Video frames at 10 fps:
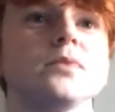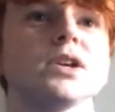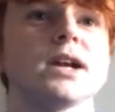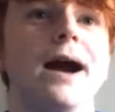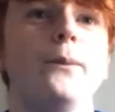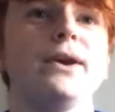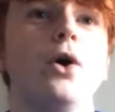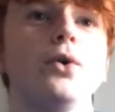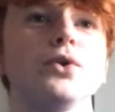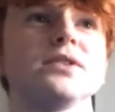Can we
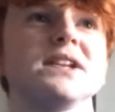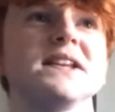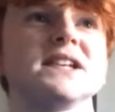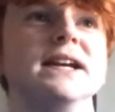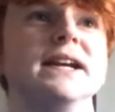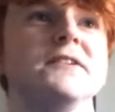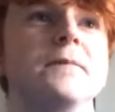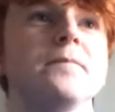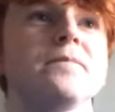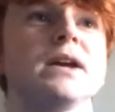hold on to this lead?
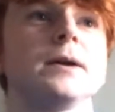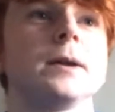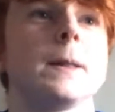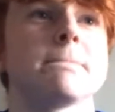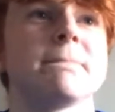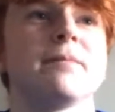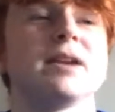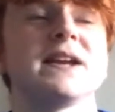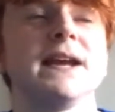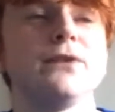But the
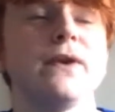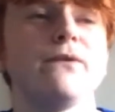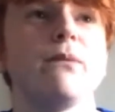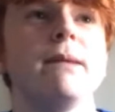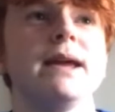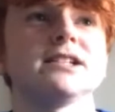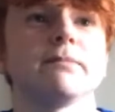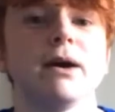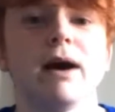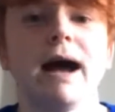key thing for me is
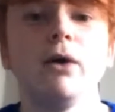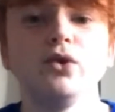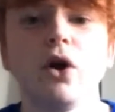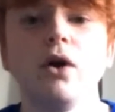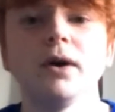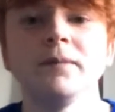about how long